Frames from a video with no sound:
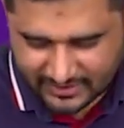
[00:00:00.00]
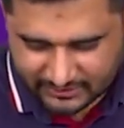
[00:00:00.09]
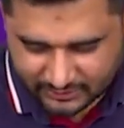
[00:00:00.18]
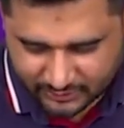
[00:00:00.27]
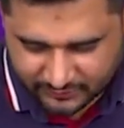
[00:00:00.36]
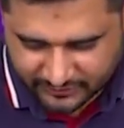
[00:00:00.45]

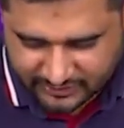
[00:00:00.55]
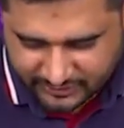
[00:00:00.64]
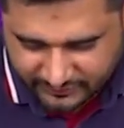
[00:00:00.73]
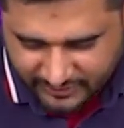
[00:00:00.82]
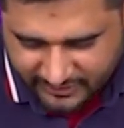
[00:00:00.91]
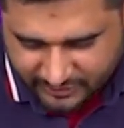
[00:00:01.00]
So first
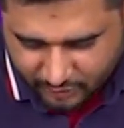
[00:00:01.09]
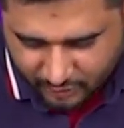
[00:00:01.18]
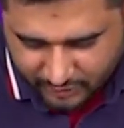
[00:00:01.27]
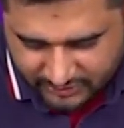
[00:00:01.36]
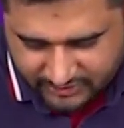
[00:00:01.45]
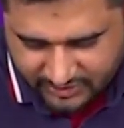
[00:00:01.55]
of all, let's
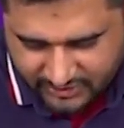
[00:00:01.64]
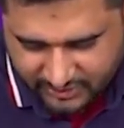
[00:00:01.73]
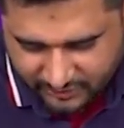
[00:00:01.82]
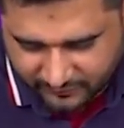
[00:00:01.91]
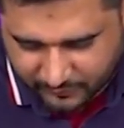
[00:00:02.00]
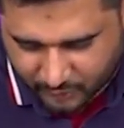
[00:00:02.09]
draw the
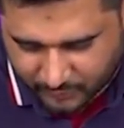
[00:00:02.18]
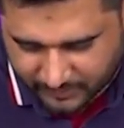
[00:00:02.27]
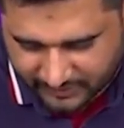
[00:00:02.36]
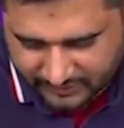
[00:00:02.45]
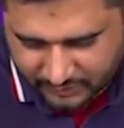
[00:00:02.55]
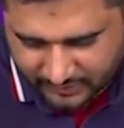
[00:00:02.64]
structure of
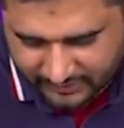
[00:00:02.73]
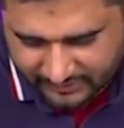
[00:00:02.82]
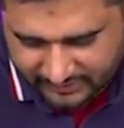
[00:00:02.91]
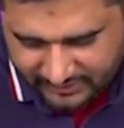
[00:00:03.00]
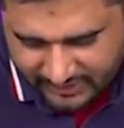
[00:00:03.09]
propene. So it is